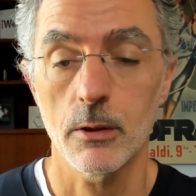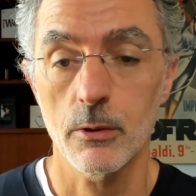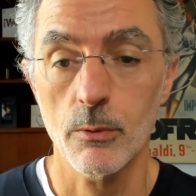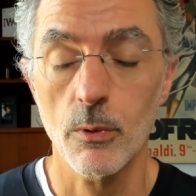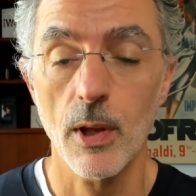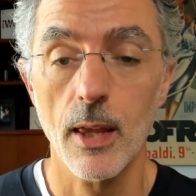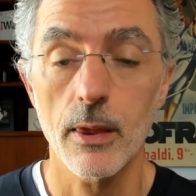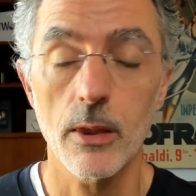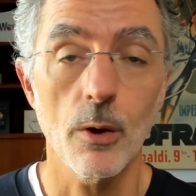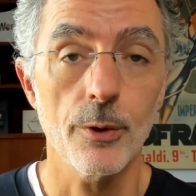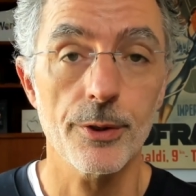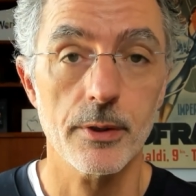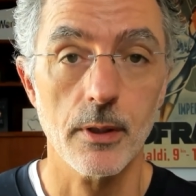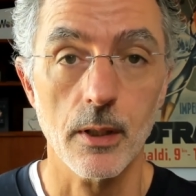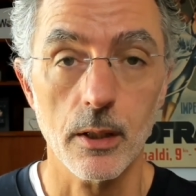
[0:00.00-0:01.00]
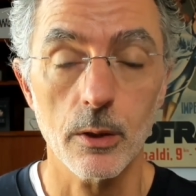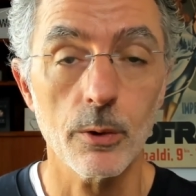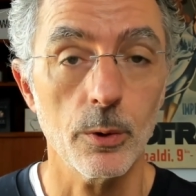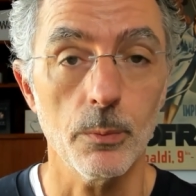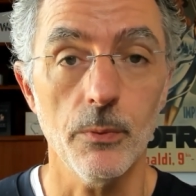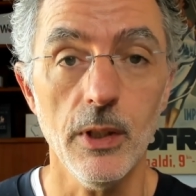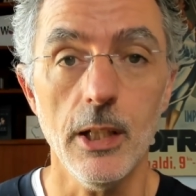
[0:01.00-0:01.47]
create those
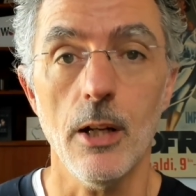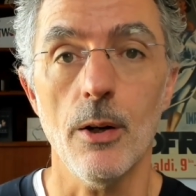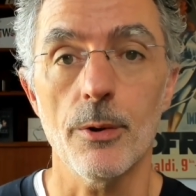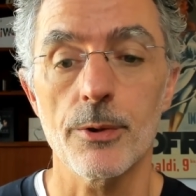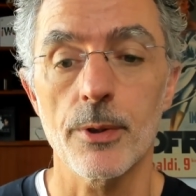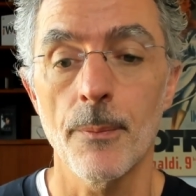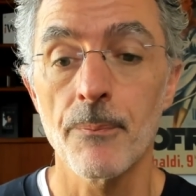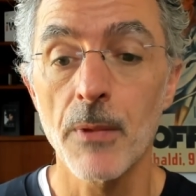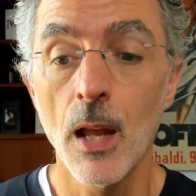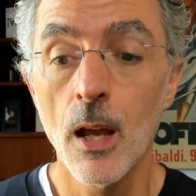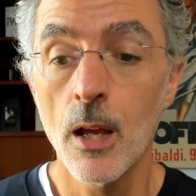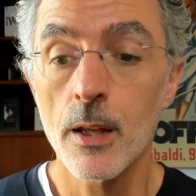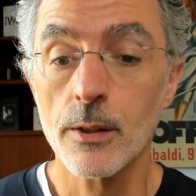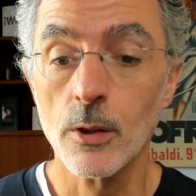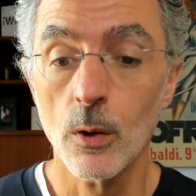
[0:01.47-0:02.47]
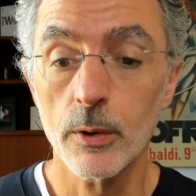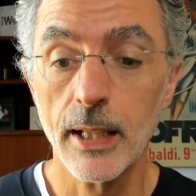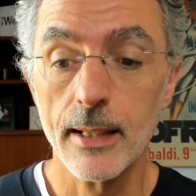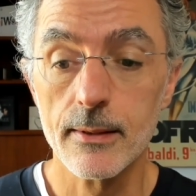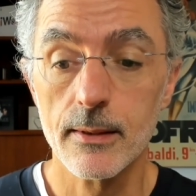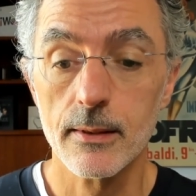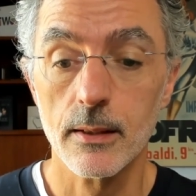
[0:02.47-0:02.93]
YouTube videos. So
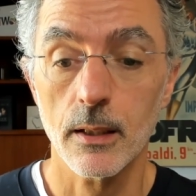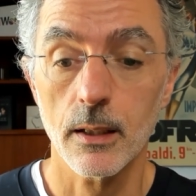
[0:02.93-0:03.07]
that's